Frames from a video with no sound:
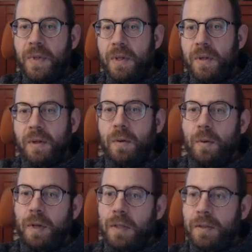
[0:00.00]
Cool.
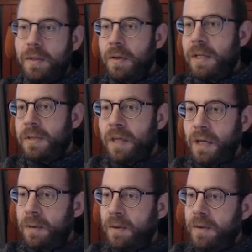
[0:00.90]
So I
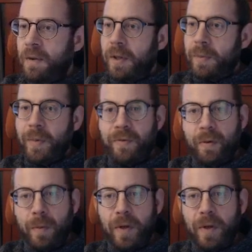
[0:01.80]
will call it before,